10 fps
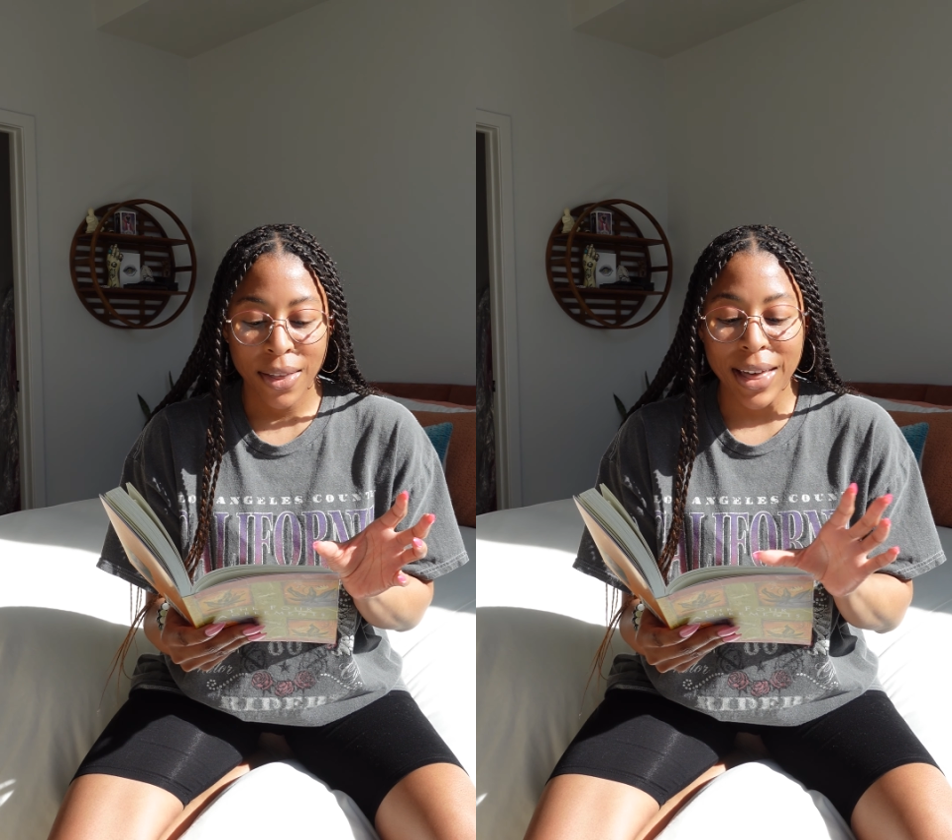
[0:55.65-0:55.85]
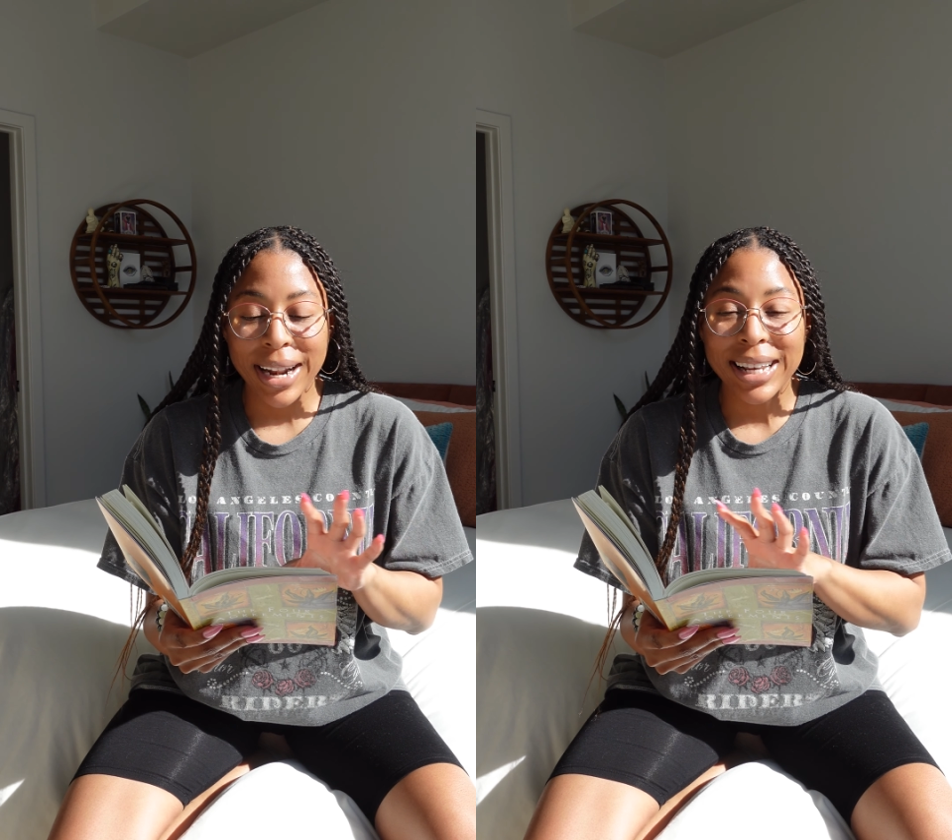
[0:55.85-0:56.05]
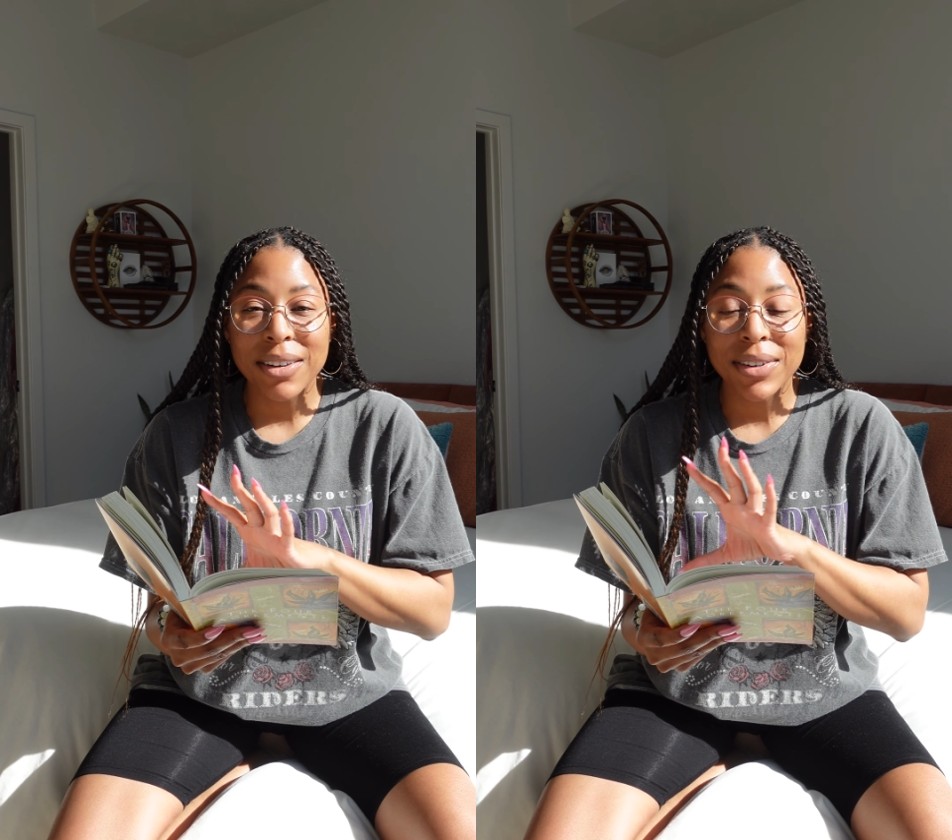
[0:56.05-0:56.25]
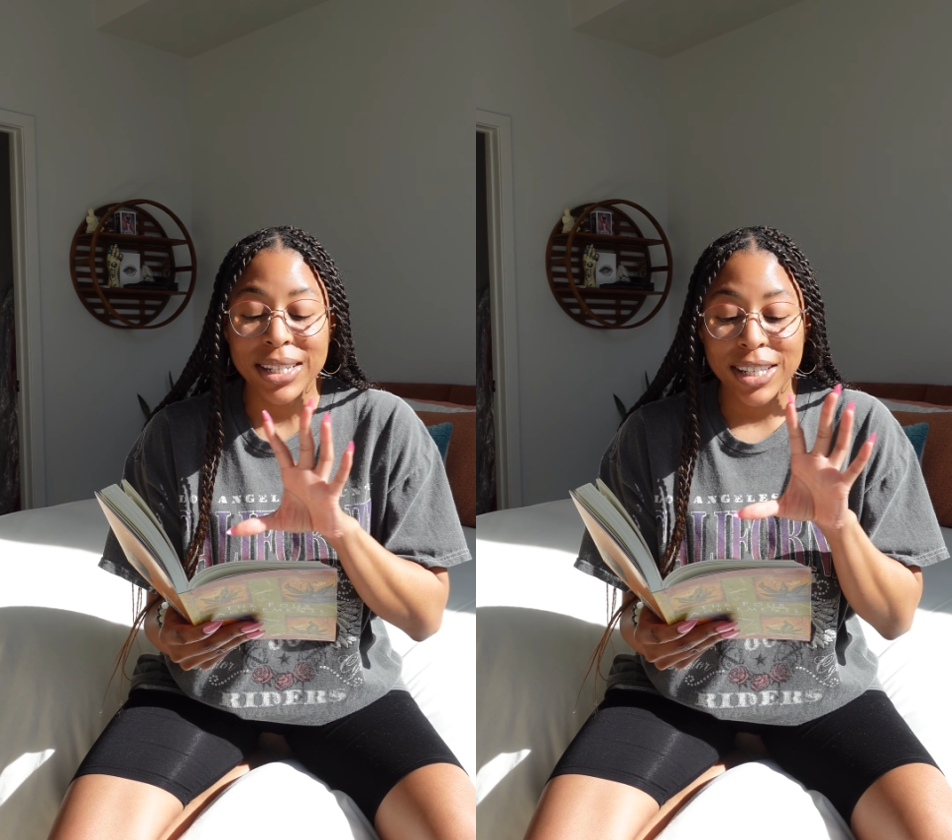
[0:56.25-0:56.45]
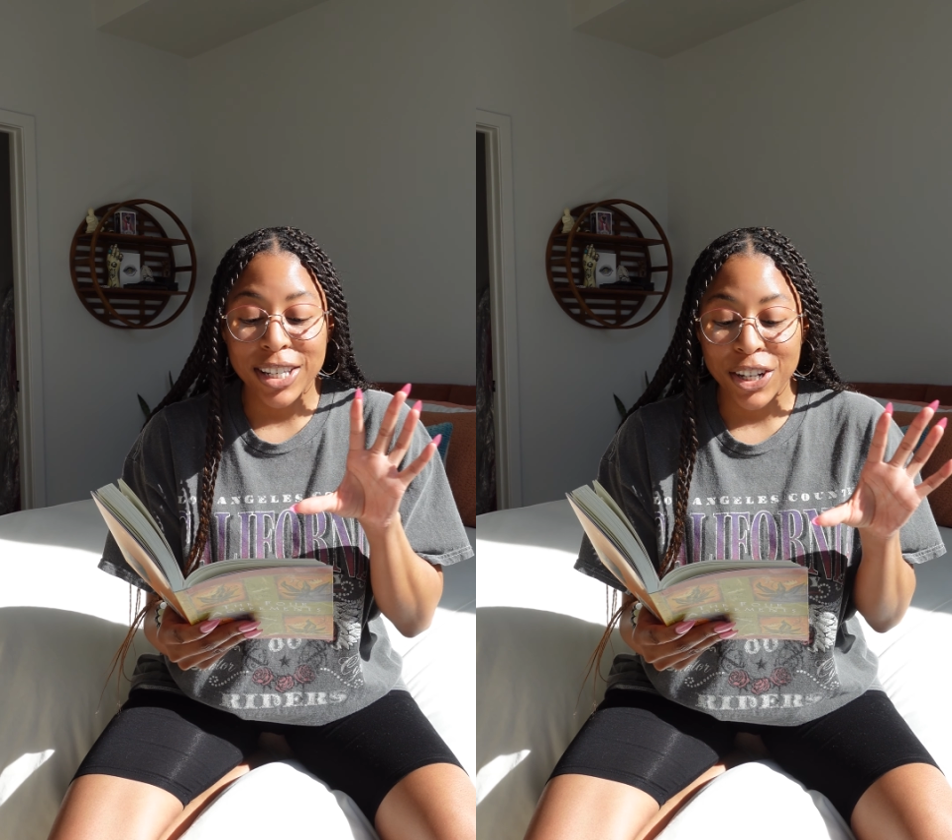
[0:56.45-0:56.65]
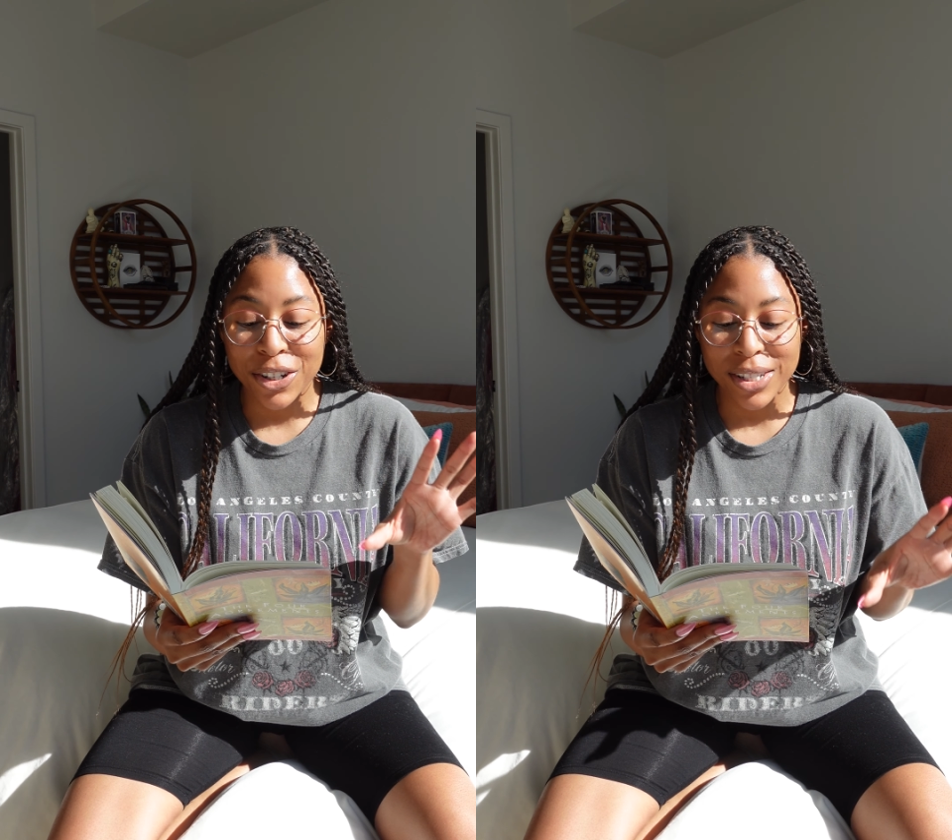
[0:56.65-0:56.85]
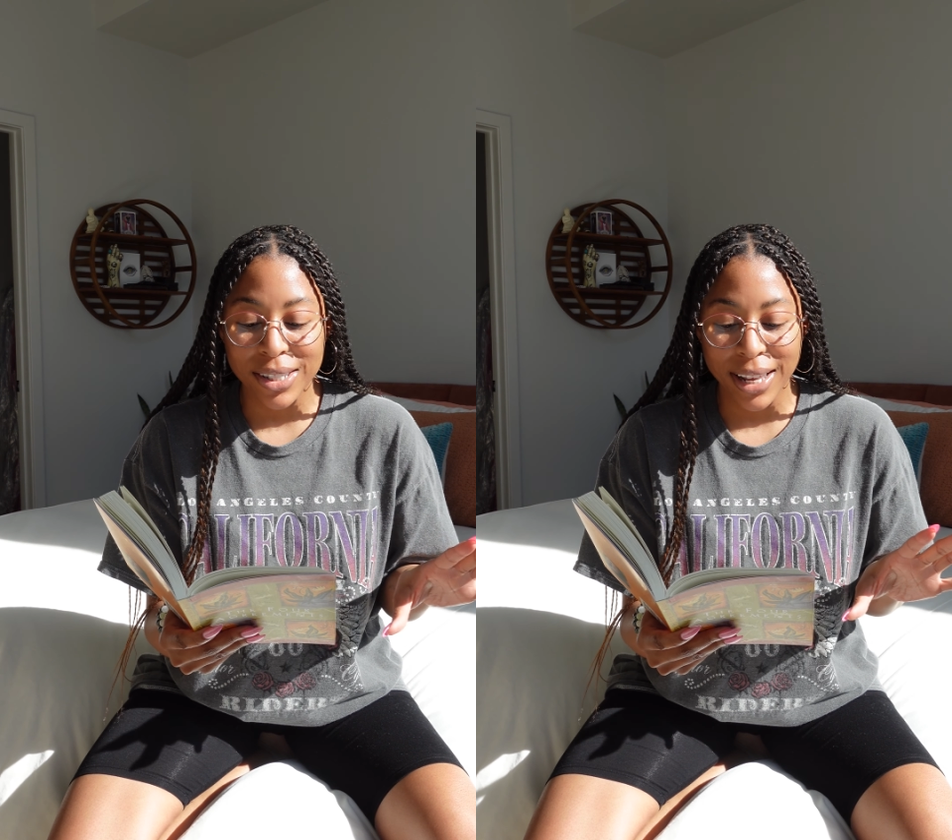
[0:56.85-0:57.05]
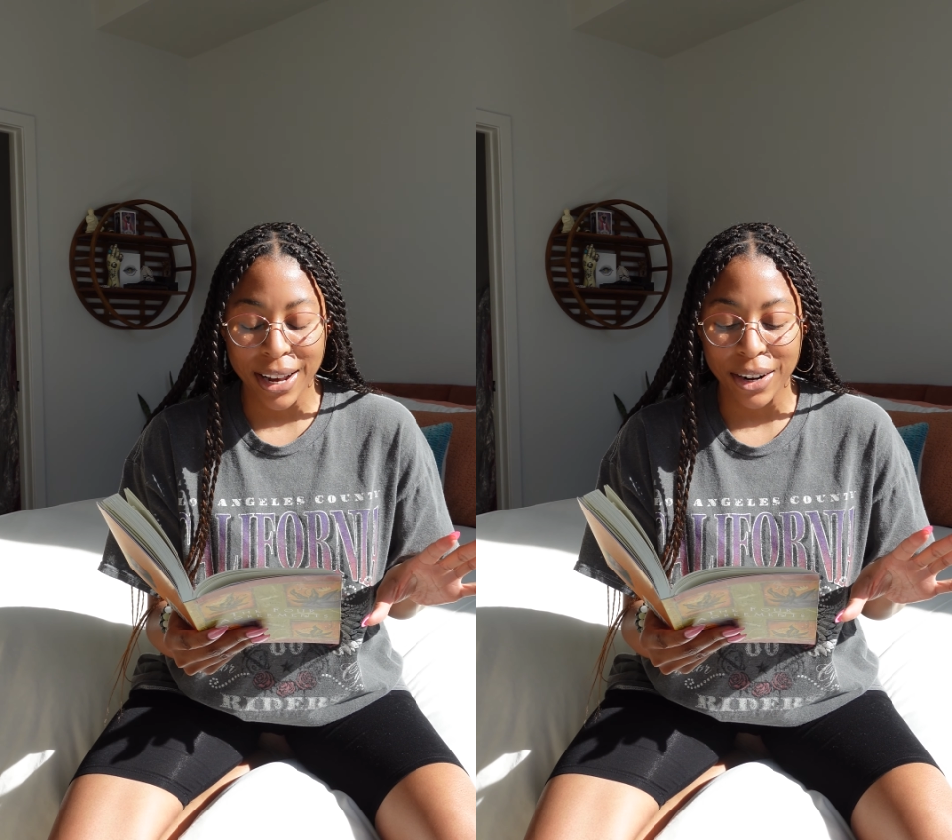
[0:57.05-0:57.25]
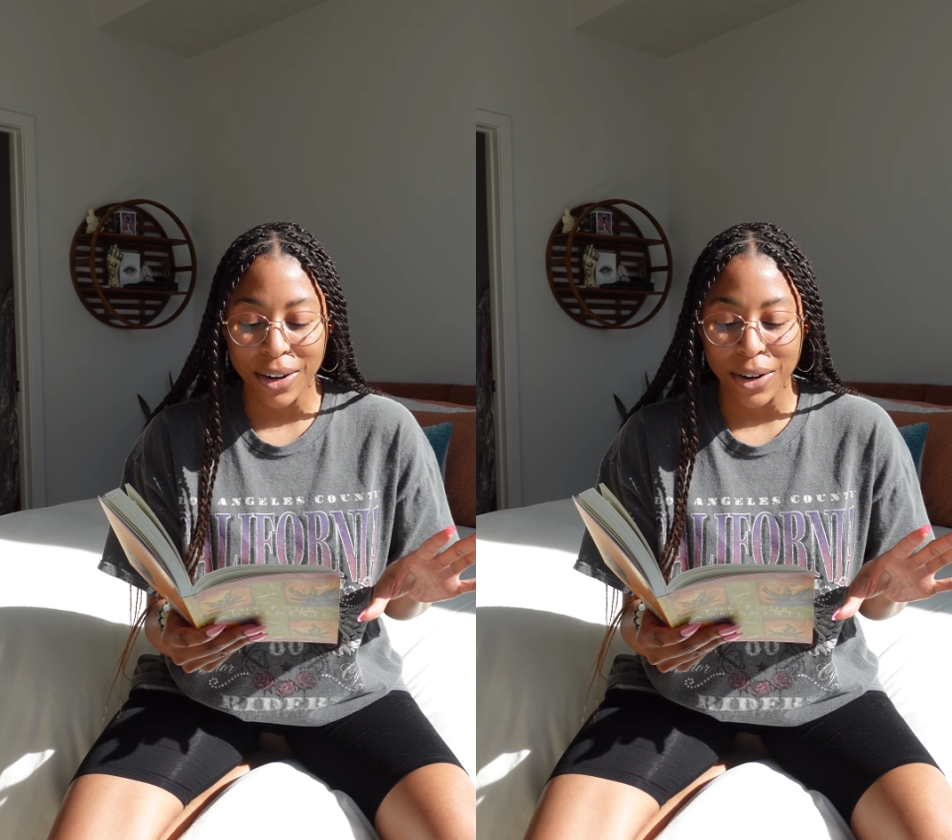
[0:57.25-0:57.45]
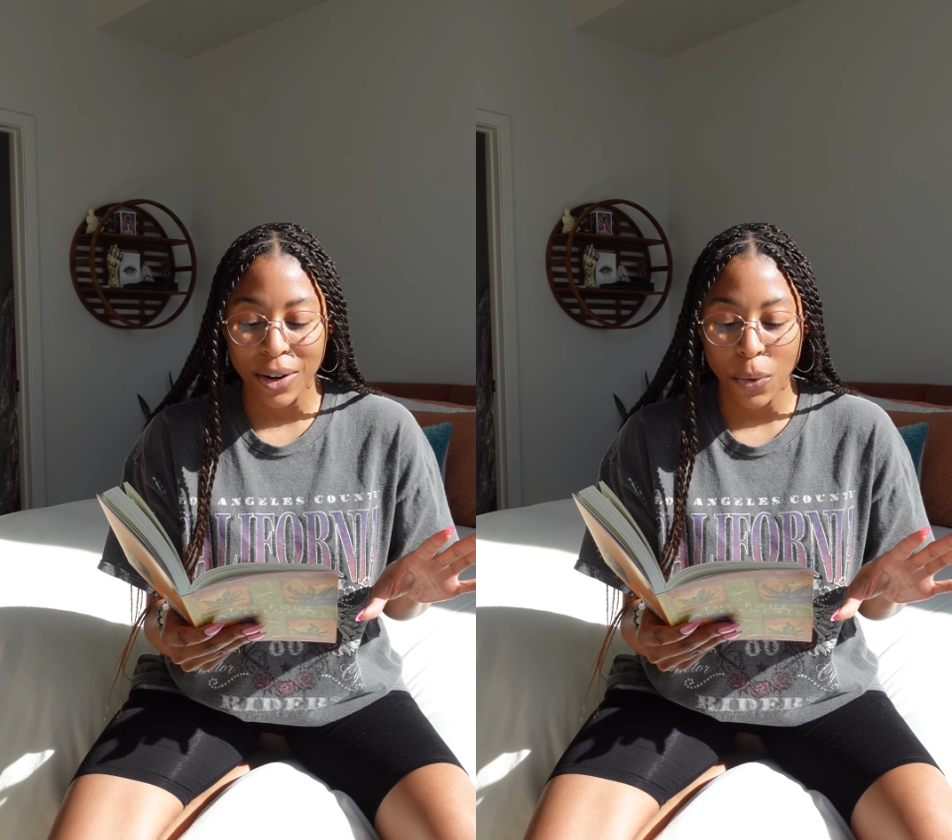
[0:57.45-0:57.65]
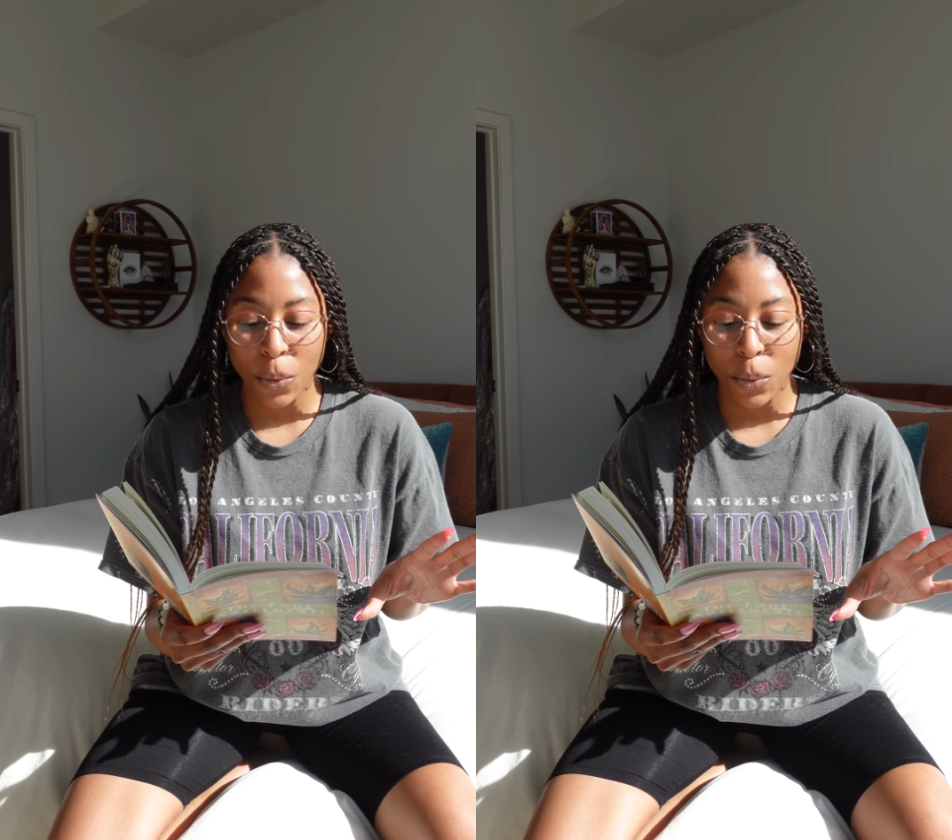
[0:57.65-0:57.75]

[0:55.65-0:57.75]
that even years later,